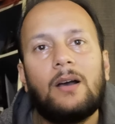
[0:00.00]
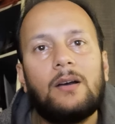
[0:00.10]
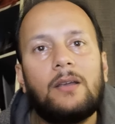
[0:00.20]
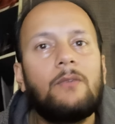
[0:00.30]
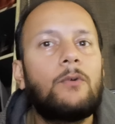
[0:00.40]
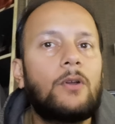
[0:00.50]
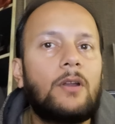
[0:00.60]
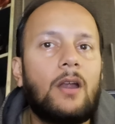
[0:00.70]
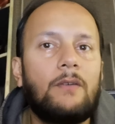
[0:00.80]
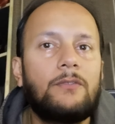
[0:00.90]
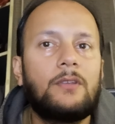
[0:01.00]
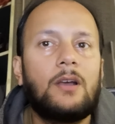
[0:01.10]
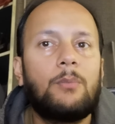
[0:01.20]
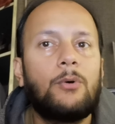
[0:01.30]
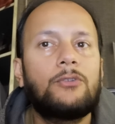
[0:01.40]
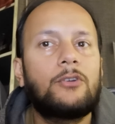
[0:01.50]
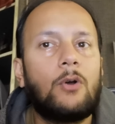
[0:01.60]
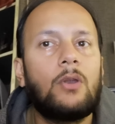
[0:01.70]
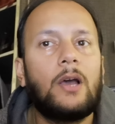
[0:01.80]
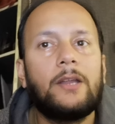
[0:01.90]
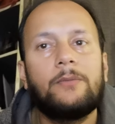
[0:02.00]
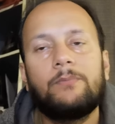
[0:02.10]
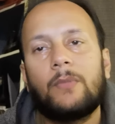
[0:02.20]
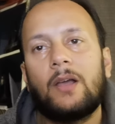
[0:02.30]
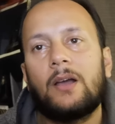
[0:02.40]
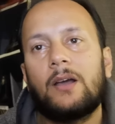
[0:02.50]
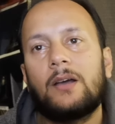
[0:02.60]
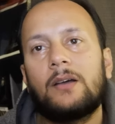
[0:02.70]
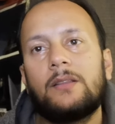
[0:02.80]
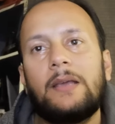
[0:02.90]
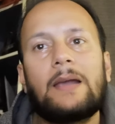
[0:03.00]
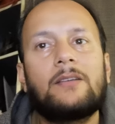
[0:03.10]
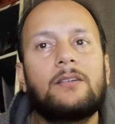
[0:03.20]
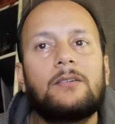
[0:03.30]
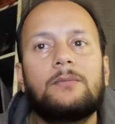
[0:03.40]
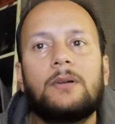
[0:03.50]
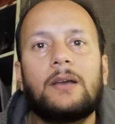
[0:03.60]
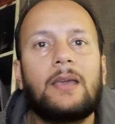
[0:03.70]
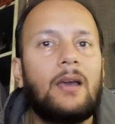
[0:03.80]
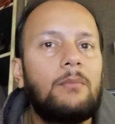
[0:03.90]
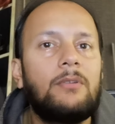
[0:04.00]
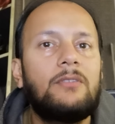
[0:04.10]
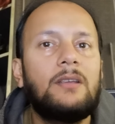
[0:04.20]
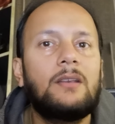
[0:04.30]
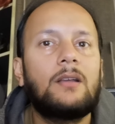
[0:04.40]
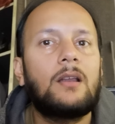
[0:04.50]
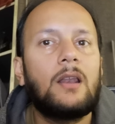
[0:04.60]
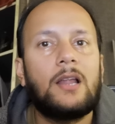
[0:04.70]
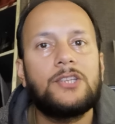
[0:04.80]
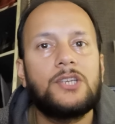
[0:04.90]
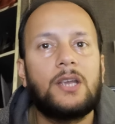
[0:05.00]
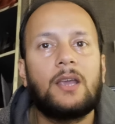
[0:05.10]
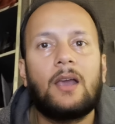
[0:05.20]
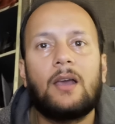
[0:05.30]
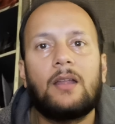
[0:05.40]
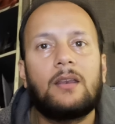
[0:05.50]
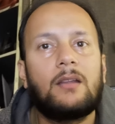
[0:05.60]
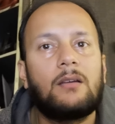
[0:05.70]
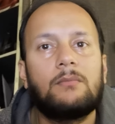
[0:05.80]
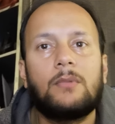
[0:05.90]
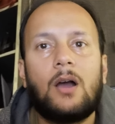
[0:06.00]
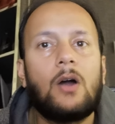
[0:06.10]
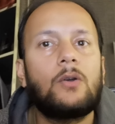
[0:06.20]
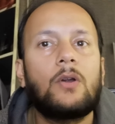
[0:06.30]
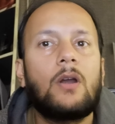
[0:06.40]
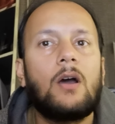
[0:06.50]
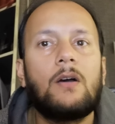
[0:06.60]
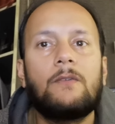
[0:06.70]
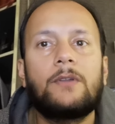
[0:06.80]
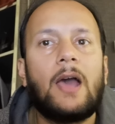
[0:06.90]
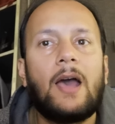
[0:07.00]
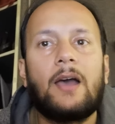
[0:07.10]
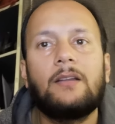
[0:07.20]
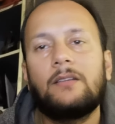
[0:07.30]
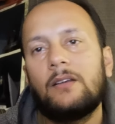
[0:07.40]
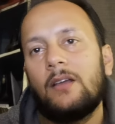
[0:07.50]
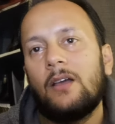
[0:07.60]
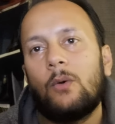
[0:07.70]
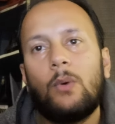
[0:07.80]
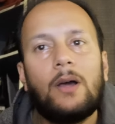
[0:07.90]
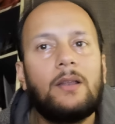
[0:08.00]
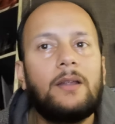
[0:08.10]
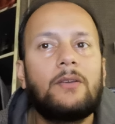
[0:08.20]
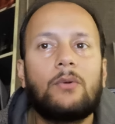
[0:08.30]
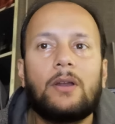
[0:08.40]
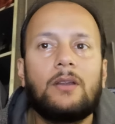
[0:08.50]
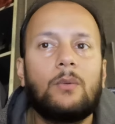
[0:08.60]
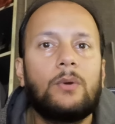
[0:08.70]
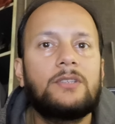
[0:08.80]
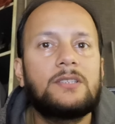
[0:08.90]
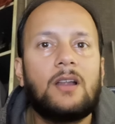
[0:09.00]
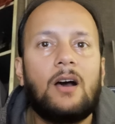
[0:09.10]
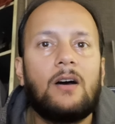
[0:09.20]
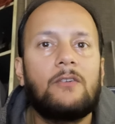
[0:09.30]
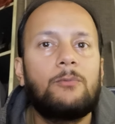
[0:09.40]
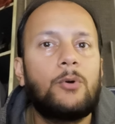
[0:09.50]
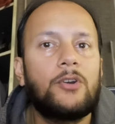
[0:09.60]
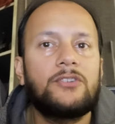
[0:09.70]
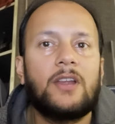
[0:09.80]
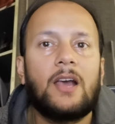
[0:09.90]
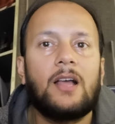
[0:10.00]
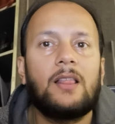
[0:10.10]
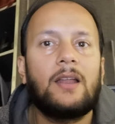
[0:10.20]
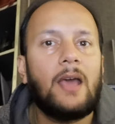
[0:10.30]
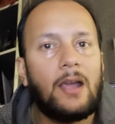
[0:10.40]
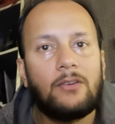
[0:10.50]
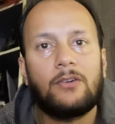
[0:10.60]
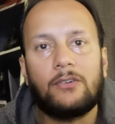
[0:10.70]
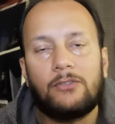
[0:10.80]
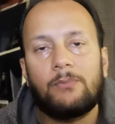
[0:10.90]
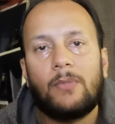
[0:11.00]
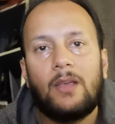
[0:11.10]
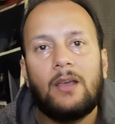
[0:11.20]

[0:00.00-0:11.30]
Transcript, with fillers: Uh, in photographs uh, posted online, uh, uh, the actor uh, can be seen clutching an um, autographed hat while interacting with staff, personnel, and actors.